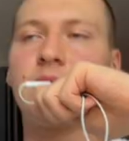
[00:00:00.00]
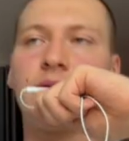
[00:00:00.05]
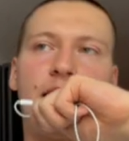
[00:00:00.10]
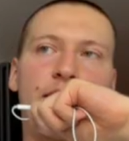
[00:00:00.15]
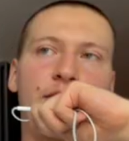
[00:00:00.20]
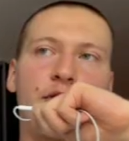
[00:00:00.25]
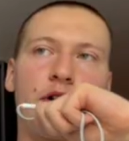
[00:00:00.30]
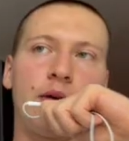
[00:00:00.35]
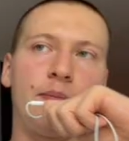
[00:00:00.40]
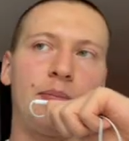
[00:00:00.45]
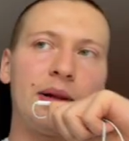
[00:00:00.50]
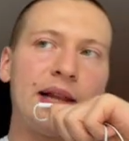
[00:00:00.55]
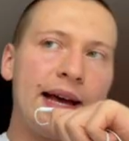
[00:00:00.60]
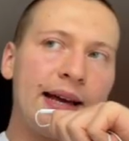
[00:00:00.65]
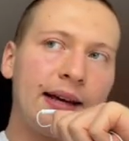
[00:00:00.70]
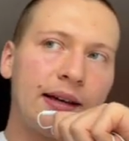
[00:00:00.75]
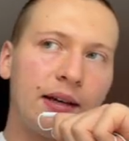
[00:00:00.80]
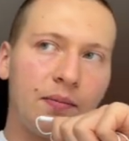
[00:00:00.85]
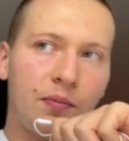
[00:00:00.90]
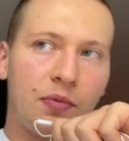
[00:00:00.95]
I've got a
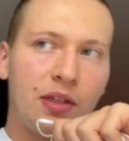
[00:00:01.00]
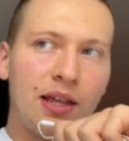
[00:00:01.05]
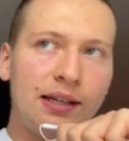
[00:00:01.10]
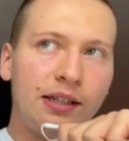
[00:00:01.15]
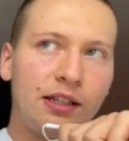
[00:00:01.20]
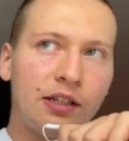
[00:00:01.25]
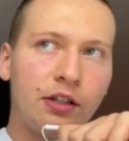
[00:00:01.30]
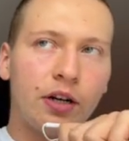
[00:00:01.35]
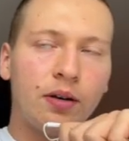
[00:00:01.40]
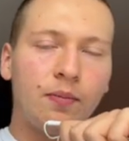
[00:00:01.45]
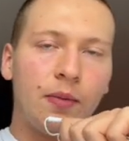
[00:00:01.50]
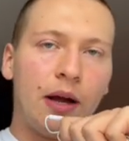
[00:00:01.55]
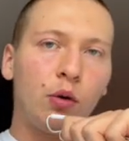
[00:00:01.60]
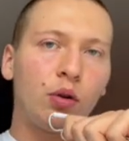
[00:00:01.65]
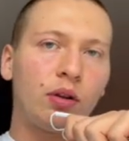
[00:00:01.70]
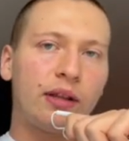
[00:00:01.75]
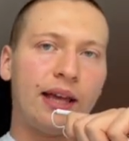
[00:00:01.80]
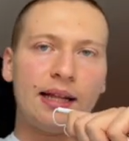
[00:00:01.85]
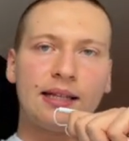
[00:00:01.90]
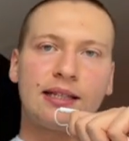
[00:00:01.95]
blank thing here. I will
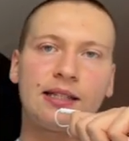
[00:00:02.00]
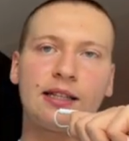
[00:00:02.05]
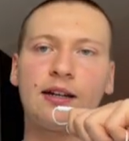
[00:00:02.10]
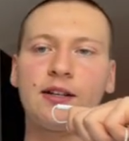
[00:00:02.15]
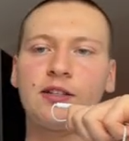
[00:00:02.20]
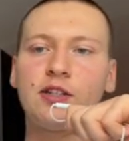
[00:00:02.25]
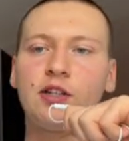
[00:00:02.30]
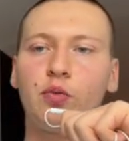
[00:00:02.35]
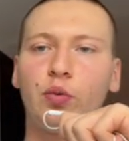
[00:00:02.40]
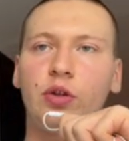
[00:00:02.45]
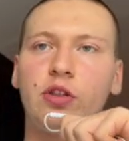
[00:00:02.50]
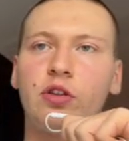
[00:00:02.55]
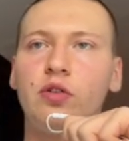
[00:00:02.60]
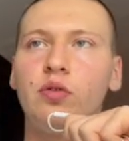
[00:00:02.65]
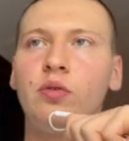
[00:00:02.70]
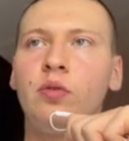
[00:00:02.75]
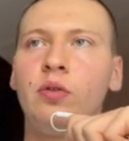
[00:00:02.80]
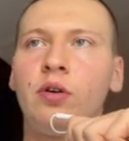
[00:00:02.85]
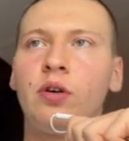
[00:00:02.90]
get started with you.